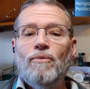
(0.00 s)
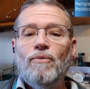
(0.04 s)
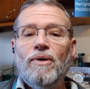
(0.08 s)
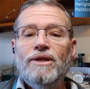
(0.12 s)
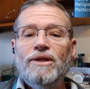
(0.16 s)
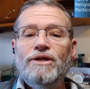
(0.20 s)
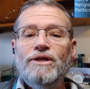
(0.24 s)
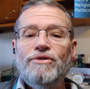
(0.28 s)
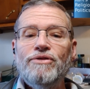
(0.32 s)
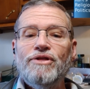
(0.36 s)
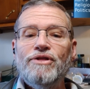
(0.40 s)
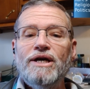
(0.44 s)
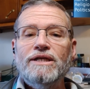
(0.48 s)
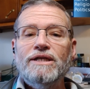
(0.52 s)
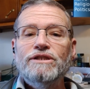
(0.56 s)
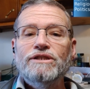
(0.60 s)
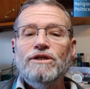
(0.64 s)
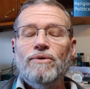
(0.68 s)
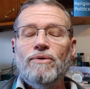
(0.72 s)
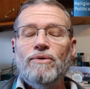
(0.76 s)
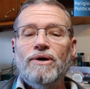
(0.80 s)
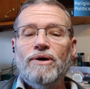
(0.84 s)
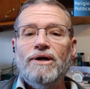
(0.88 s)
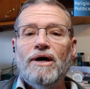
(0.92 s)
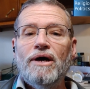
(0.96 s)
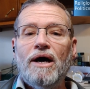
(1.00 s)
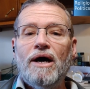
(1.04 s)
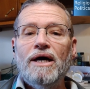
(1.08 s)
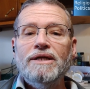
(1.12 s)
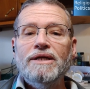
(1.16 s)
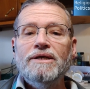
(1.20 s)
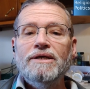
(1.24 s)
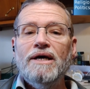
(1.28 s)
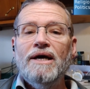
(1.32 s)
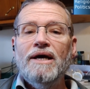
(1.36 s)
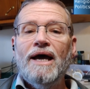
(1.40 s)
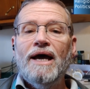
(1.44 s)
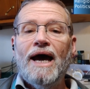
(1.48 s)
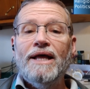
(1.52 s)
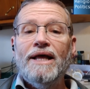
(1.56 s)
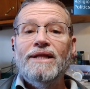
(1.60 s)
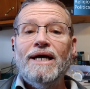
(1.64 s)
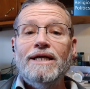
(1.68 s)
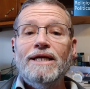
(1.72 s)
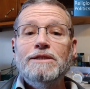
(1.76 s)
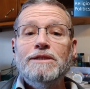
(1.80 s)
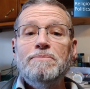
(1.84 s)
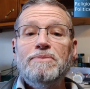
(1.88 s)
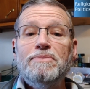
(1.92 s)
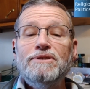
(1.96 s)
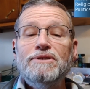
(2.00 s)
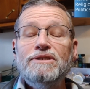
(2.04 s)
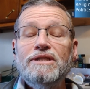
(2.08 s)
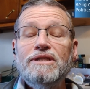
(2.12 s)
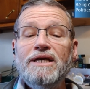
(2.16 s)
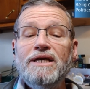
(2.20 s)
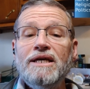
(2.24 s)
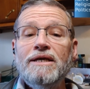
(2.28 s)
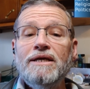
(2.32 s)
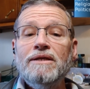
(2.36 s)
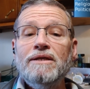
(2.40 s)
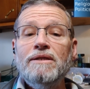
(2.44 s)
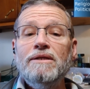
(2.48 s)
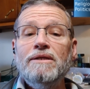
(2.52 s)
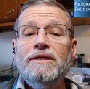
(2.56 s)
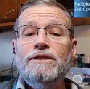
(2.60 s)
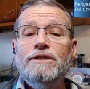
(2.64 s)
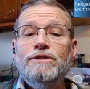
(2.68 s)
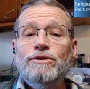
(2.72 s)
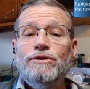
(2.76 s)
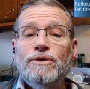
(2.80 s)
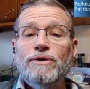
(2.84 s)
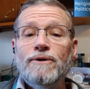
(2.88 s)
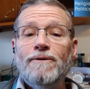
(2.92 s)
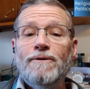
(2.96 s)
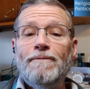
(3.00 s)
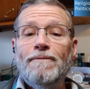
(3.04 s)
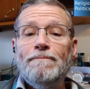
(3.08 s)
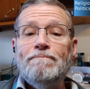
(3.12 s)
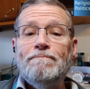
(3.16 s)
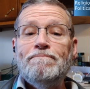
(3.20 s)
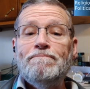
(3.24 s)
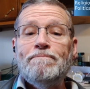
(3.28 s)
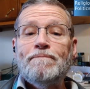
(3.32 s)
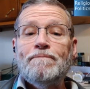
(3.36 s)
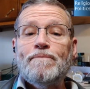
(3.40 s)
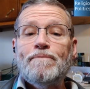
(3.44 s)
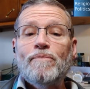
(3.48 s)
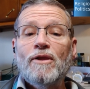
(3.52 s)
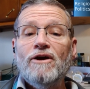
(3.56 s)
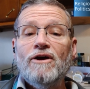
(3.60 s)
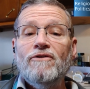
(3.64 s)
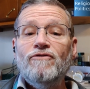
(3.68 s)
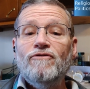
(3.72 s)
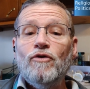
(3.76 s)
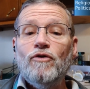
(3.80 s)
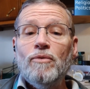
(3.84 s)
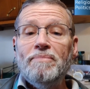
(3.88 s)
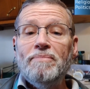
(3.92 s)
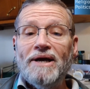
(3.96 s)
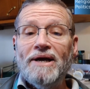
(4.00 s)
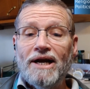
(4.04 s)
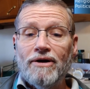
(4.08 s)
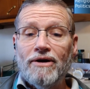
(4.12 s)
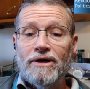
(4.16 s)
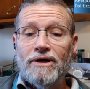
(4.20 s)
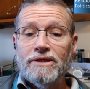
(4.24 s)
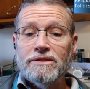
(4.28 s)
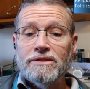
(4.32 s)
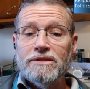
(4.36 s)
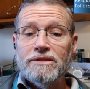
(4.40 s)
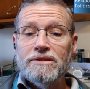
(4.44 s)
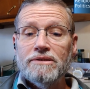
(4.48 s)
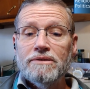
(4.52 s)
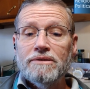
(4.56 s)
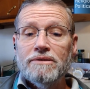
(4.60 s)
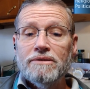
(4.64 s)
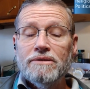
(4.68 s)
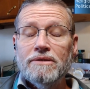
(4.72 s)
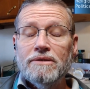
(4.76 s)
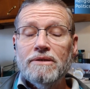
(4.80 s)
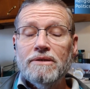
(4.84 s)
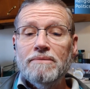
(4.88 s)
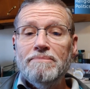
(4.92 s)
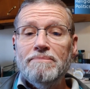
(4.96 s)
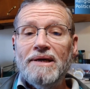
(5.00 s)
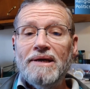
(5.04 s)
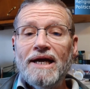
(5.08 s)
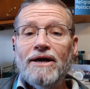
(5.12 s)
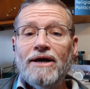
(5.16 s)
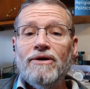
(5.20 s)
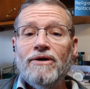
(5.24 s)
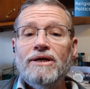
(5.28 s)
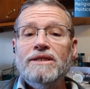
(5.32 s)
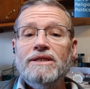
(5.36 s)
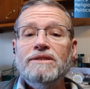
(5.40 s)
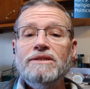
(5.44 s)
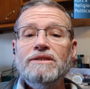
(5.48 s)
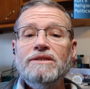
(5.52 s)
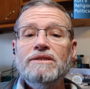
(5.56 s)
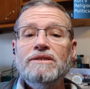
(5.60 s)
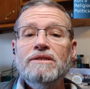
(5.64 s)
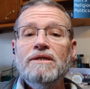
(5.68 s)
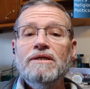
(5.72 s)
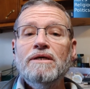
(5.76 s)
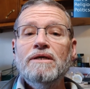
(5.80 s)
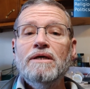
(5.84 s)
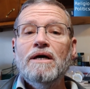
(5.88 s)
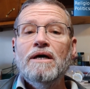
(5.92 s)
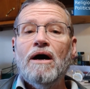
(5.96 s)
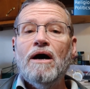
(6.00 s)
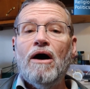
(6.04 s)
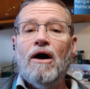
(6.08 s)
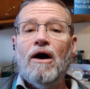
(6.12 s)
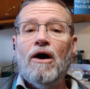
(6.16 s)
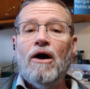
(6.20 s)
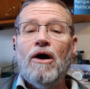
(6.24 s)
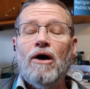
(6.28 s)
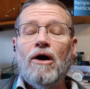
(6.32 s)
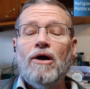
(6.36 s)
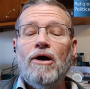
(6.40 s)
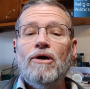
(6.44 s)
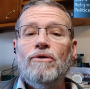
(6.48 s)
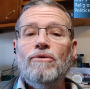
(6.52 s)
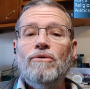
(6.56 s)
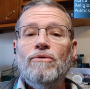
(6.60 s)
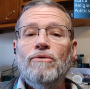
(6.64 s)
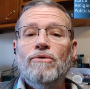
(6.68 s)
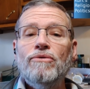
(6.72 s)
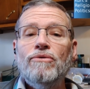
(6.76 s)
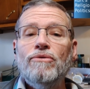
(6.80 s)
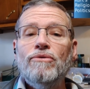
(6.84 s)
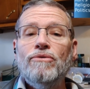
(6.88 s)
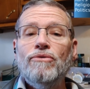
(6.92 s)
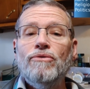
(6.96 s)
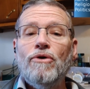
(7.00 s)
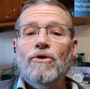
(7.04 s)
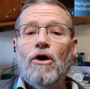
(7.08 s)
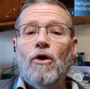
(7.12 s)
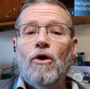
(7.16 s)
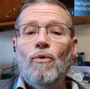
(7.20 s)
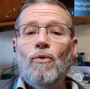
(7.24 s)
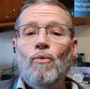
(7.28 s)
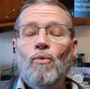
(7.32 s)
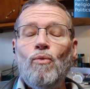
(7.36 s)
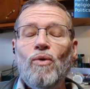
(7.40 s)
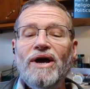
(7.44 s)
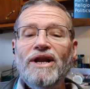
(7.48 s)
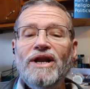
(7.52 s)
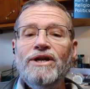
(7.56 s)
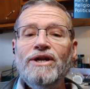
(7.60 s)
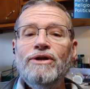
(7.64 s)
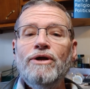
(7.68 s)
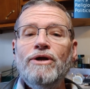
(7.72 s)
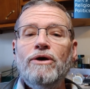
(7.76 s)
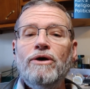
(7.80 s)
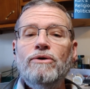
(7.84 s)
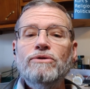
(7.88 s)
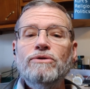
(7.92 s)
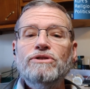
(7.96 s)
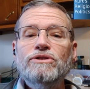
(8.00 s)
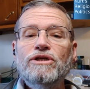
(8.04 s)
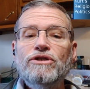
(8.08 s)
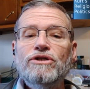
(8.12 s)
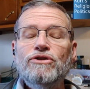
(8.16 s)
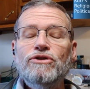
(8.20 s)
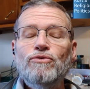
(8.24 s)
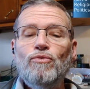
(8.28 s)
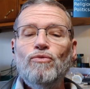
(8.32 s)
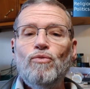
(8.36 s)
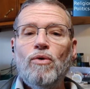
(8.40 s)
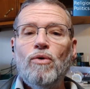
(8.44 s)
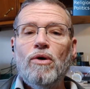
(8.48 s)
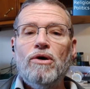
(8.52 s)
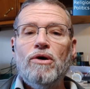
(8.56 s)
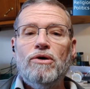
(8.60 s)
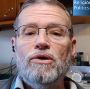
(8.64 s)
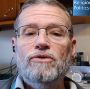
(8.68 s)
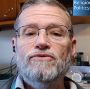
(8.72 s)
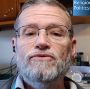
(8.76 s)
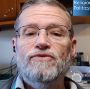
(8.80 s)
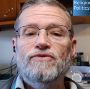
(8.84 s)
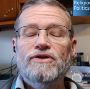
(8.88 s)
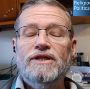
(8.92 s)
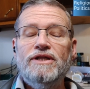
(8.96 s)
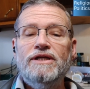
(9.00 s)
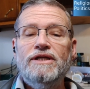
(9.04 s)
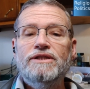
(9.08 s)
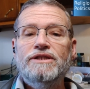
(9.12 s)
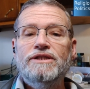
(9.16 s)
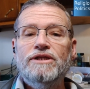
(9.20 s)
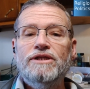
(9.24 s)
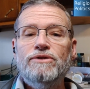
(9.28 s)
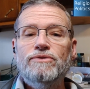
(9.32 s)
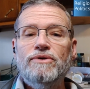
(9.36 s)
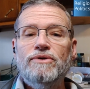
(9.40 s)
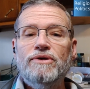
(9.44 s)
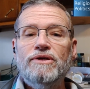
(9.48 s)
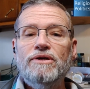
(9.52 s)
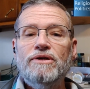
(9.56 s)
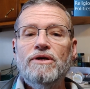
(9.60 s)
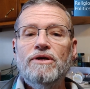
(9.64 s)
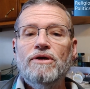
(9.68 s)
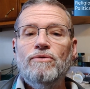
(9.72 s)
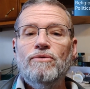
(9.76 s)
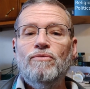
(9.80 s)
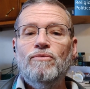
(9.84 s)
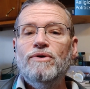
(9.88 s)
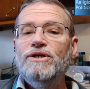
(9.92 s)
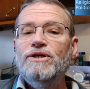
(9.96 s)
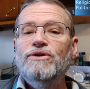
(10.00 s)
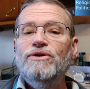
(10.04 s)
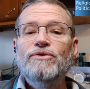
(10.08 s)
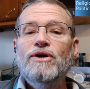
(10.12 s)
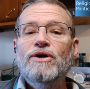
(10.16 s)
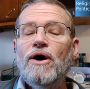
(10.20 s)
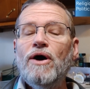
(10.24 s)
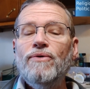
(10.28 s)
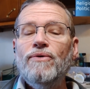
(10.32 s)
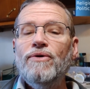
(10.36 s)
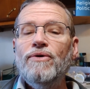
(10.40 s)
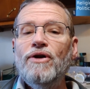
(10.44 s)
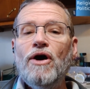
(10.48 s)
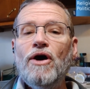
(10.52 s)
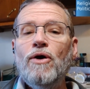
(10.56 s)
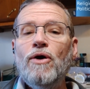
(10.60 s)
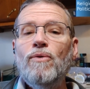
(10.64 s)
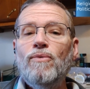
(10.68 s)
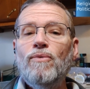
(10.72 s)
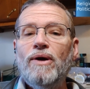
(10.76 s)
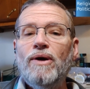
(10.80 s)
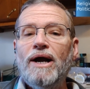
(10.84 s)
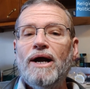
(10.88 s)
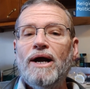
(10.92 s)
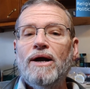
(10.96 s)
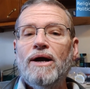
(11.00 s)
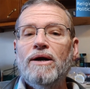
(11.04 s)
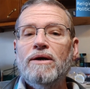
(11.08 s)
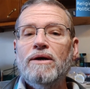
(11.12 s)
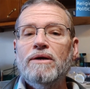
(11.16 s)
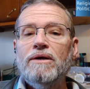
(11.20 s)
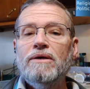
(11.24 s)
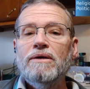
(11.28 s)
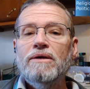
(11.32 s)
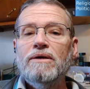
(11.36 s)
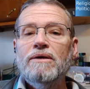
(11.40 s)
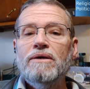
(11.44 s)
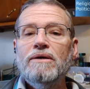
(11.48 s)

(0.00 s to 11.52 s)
whether you think so or not. And that's particularly true for parents. Parents are a window to the world for their children. When you go nowhere